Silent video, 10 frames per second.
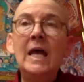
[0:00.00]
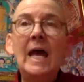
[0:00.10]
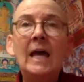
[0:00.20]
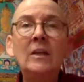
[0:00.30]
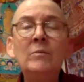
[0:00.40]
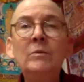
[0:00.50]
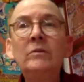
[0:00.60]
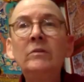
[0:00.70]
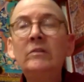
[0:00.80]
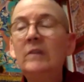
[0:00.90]

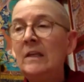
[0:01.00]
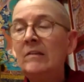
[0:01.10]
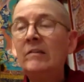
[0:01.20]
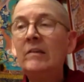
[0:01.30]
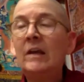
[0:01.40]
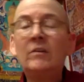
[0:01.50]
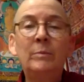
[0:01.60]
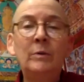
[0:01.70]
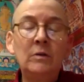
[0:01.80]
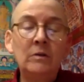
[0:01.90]
animals, insects,
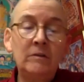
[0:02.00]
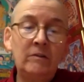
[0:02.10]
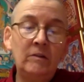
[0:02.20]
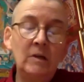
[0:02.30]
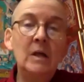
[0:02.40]
birds,